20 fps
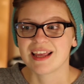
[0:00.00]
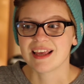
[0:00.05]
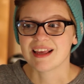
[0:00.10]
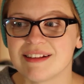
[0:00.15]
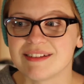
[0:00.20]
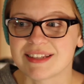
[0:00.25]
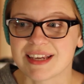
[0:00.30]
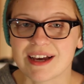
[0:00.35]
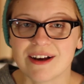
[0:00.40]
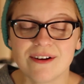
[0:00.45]

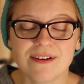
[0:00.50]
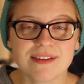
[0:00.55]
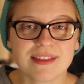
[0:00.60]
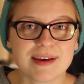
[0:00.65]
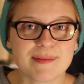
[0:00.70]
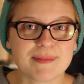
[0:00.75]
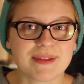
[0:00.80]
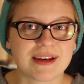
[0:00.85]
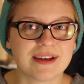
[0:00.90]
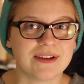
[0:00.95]
and tell
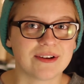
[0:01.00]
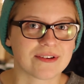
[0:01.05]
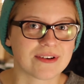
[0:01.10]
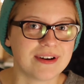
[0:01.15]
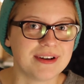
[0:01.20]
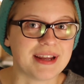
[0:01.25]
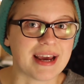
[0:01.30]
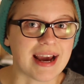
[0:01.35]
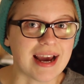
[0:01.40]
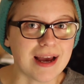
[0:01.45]
them that you're
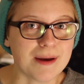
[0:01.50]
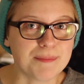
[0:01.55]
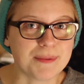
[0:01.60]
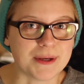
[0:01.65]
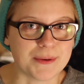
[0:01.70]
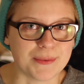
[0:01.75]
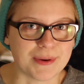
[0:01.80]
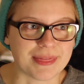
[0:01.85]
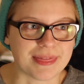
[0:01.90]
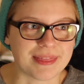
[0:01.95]

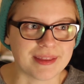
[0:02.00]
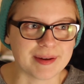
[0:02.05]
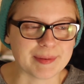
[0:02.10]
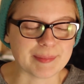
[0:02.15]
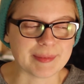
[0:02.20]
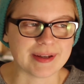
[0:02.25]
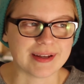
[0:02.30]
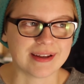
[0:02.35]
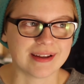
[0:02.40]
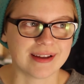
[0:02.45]
unhappy with them.